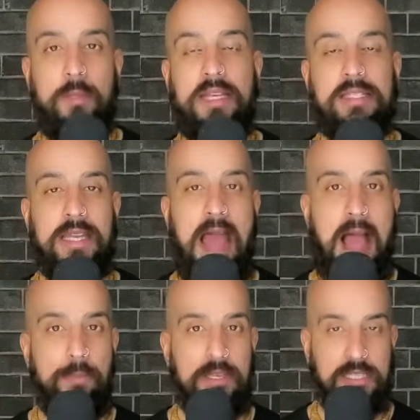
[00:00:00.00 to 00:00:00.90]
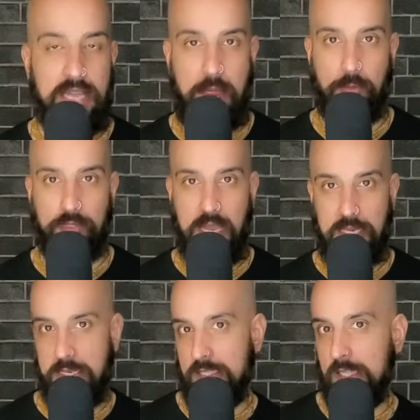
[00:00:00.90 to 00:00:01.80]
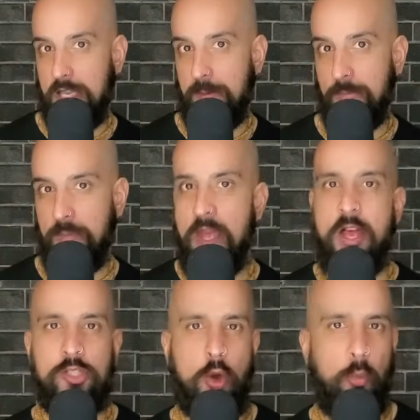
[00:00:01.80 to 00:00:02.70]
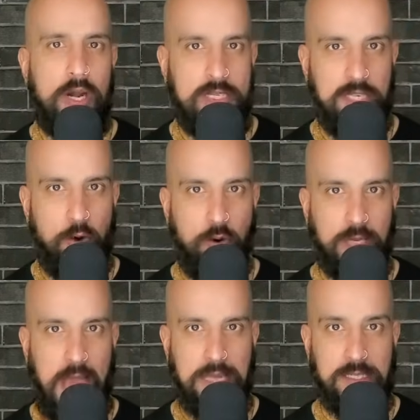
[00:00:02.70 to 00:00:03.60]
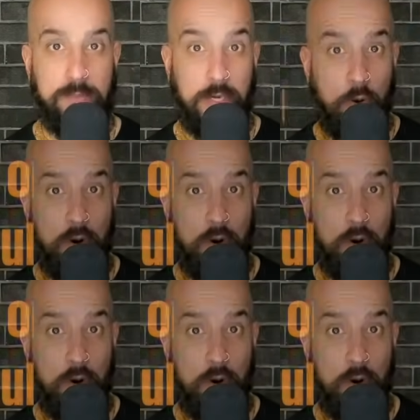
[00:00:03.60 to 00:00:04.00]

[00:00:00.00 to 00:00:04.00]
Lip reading: because it happens simultaneously. So what is an orgasm? An